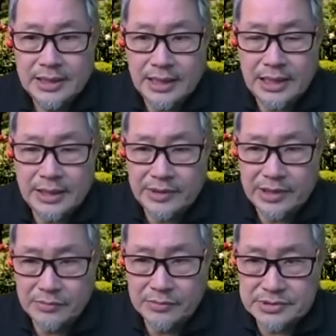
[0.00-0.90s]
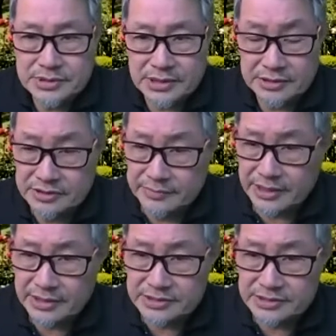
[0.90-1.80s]
I mean, I was the country
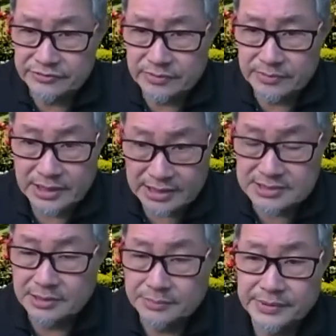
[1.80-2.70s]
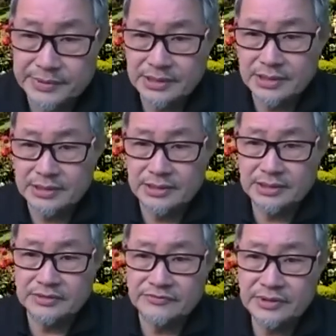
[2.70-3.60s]
manager for my last company in,
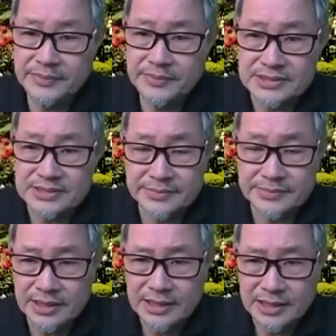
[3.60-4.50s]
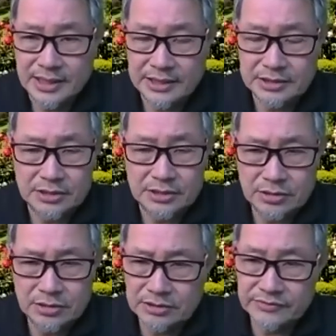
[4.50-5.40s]
in the Philippines, I mean, I had a
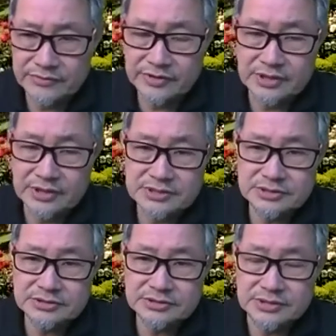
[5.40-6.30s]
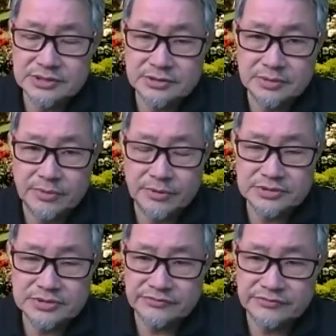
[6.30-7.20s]
lot of invitations to sit on the
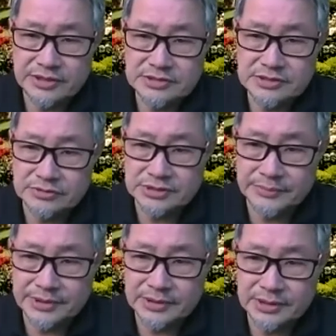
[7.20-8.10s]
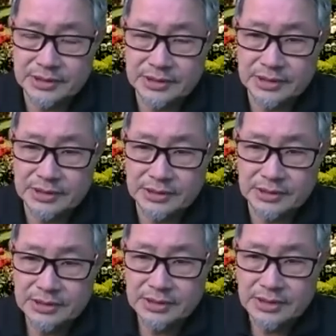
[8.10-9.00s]
boards of NGOs. I mean, uh, uh,
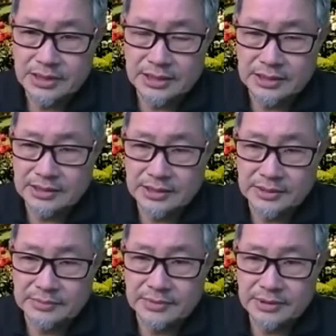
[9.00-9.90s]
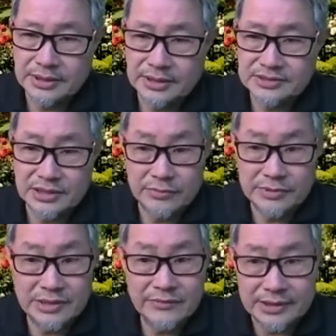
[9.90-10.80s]
and um, and I, I would
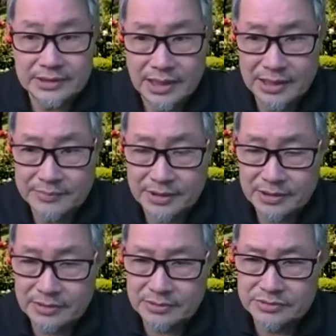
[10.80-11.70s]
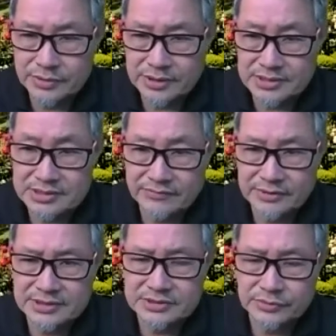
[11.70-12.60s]
never have time. Right? I was working seven
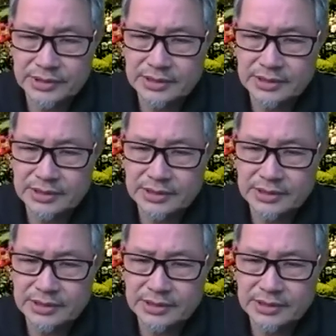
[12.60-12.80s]
days a week,